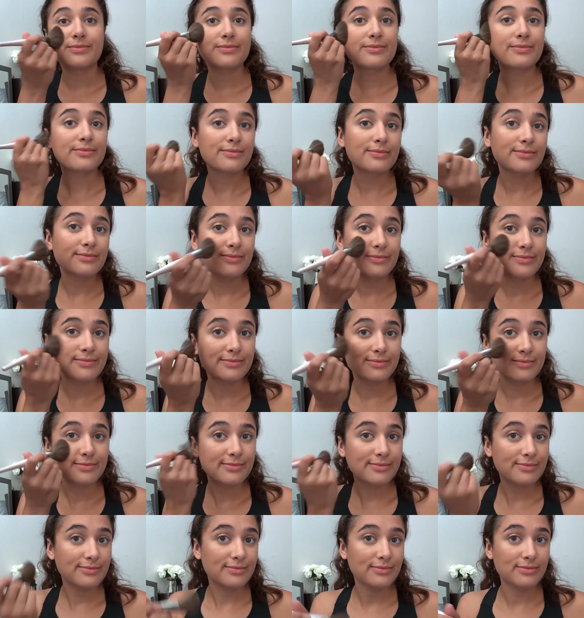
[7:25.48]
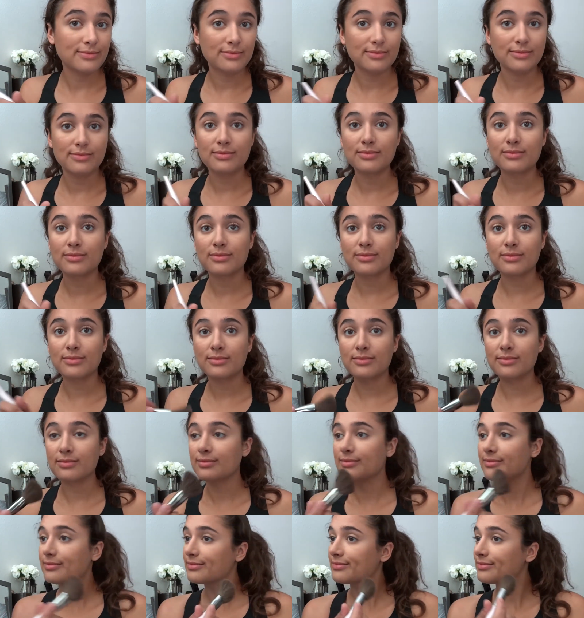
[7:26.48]

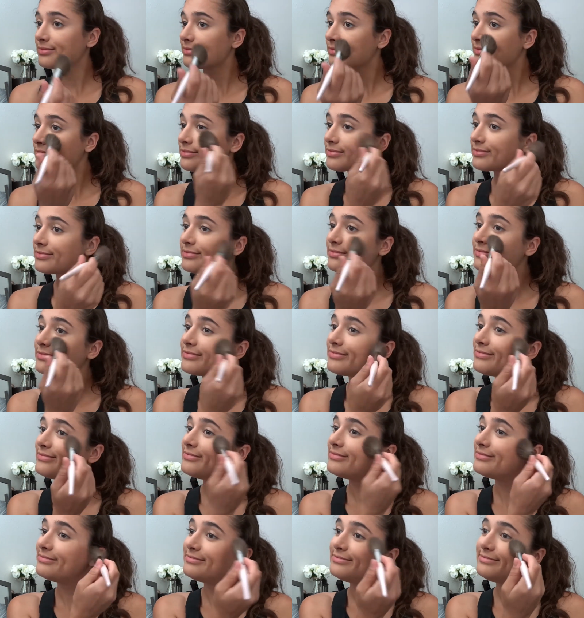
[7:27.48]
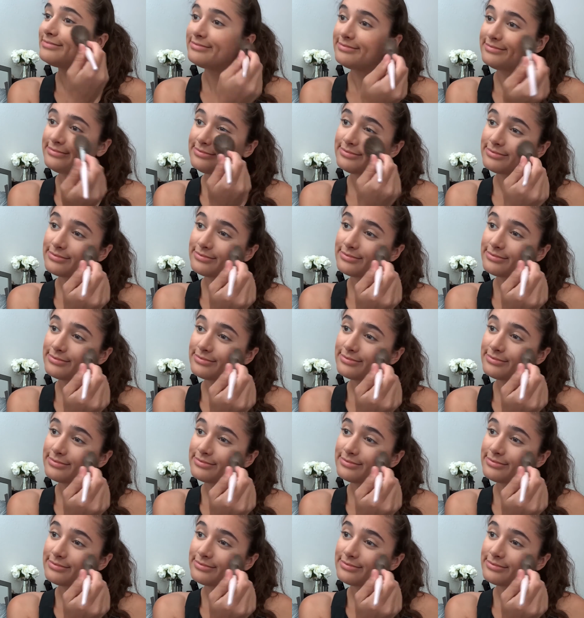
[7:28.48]
[no speech]